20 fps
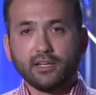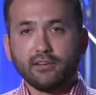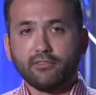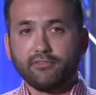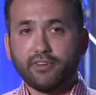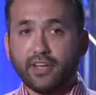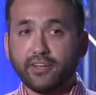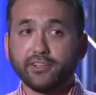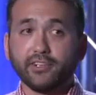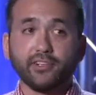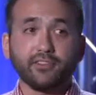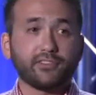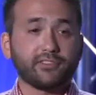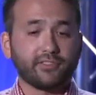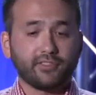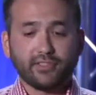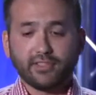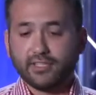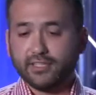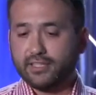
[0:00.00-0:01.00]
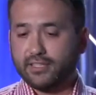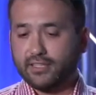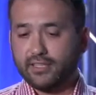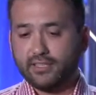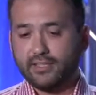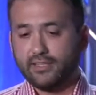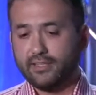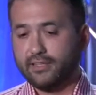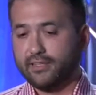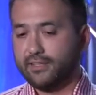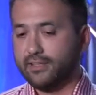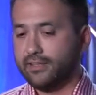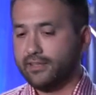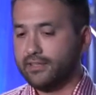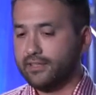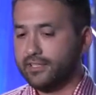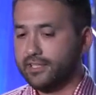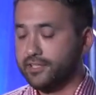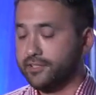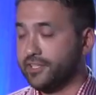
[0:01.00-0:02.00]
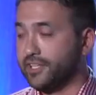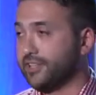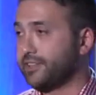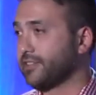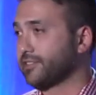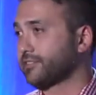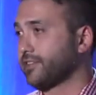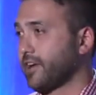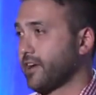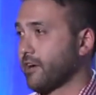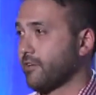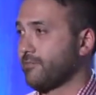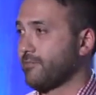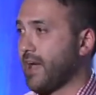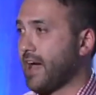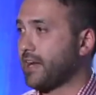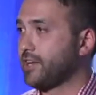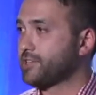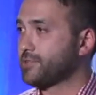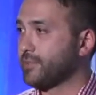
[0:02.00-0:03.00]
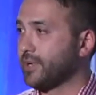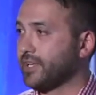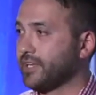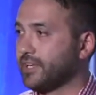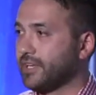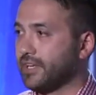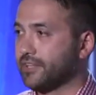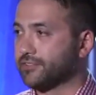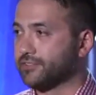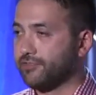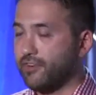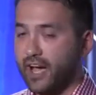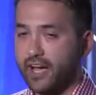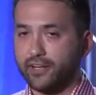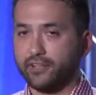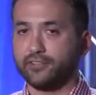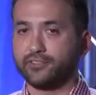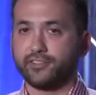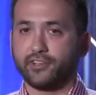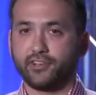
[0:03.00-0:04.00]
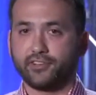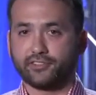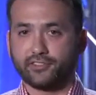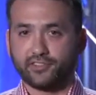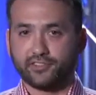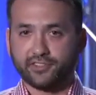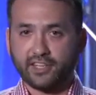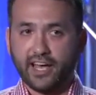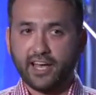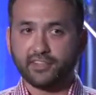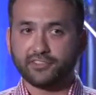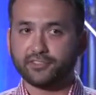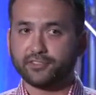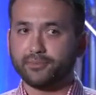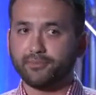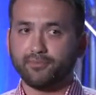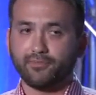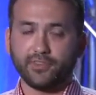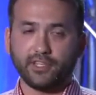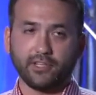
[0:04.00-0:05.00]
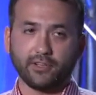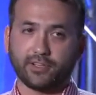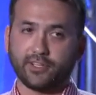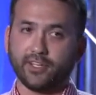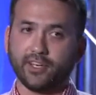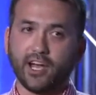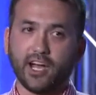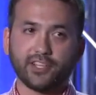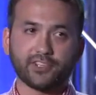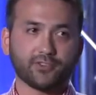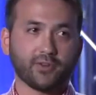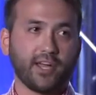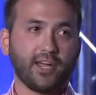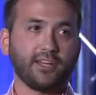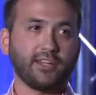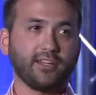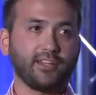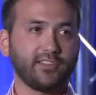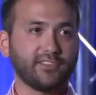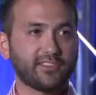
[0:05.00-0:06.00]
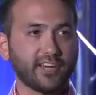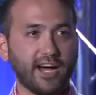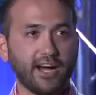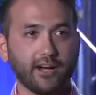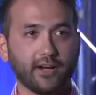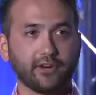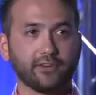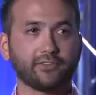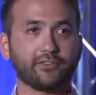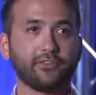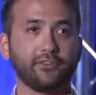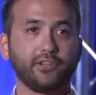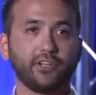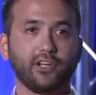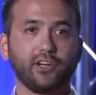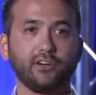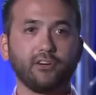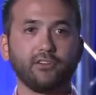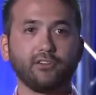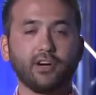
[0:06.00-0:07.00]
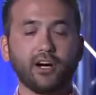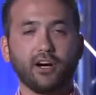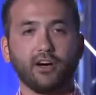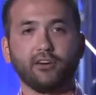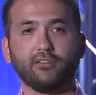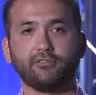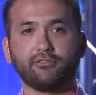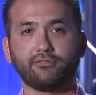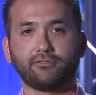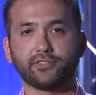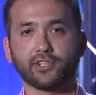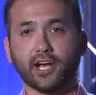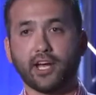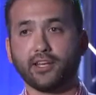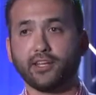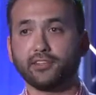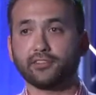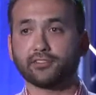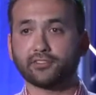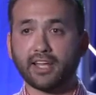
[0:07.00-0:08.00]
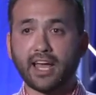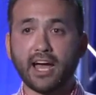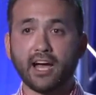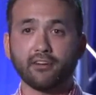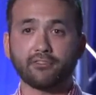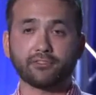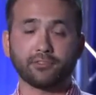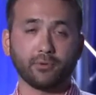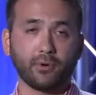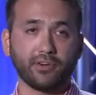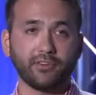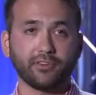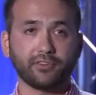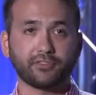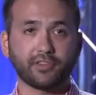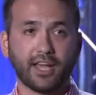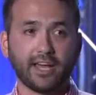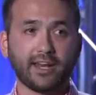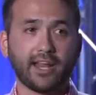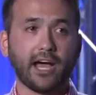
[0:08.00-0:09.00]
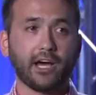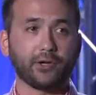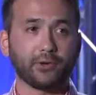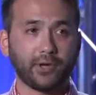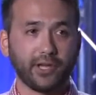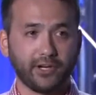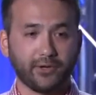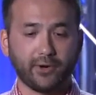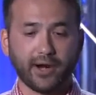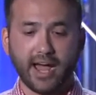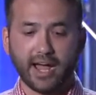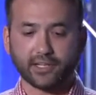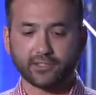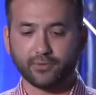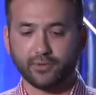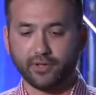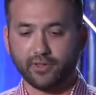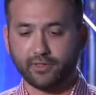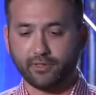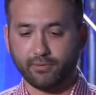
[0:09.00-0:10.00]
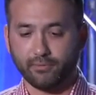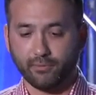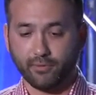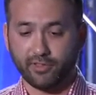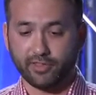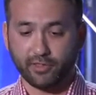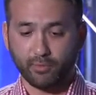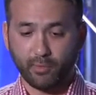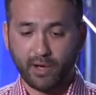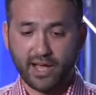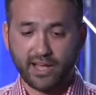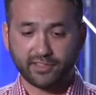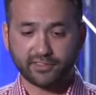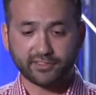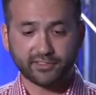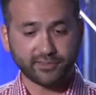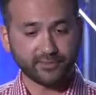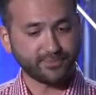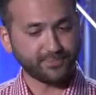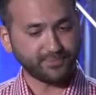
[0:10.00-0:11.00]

Vendors, you need this layer of management. It's vital to your success. You cannot train an entire studio of Chinese staff to understand how to interact with the West.